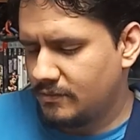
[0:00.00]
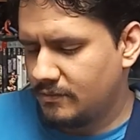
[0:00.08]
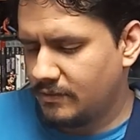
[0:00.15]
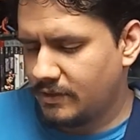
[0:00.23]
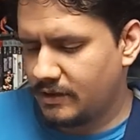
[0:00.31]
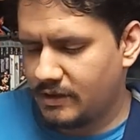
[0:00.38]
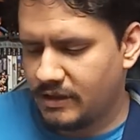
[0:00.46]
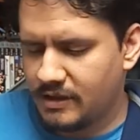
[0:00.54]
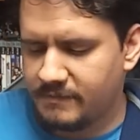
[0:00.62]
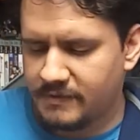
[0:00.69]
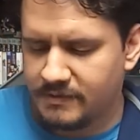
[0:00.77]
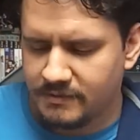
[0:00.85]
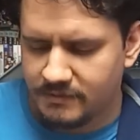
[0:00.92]
we're going to give
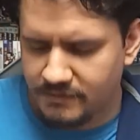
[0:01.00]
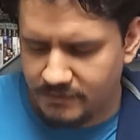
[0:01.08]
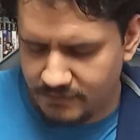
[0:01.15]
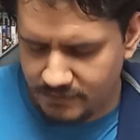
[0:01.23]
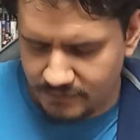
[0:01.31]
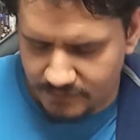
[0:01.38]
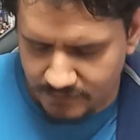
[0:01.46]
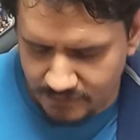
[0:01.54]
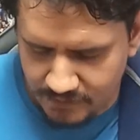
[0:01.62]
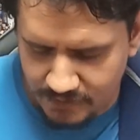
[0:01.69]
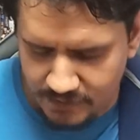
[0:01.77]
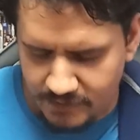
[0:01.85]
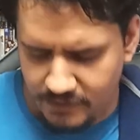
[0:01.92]
it
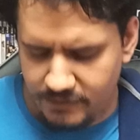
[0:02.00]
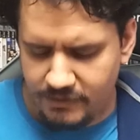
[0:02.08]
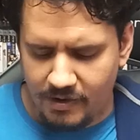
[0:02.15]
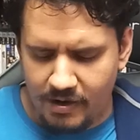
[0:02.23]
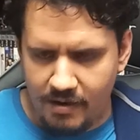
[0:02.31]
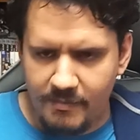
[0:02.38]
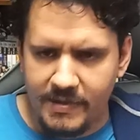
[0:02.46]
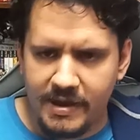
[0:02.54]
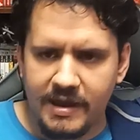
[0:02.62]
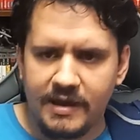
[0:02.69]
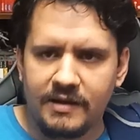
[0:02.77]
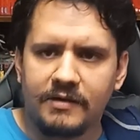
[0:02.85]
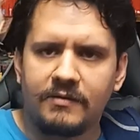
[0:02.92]
to our
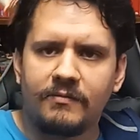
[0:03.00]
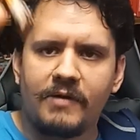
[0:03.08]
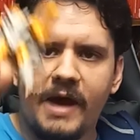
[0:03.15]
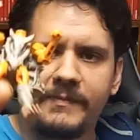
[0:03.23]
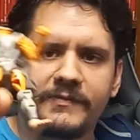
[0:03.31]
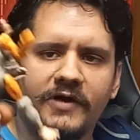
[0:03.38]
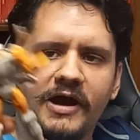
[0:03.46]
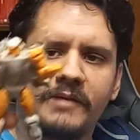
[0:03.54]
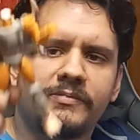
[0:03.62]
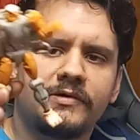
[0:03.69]
man, Rat Trap.